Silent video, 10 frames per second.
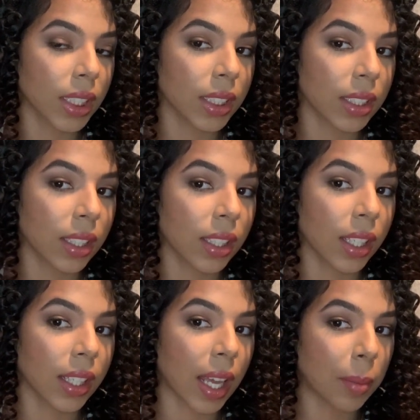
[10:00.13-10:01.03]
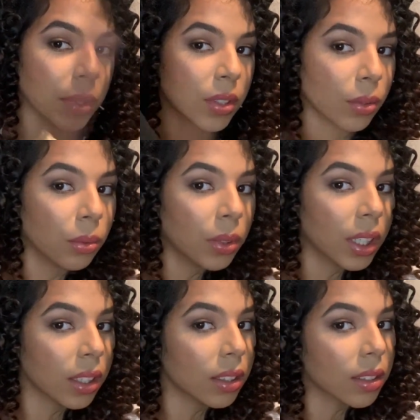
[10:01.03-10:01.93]
it's gonna get nappy soon
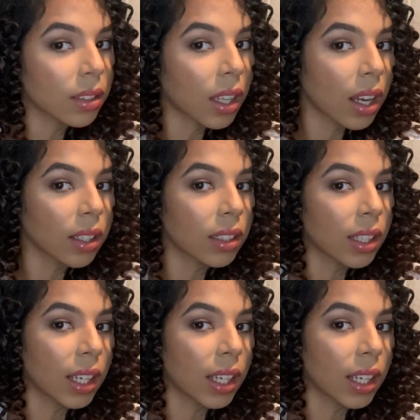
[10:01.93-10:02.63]
and it's not gonna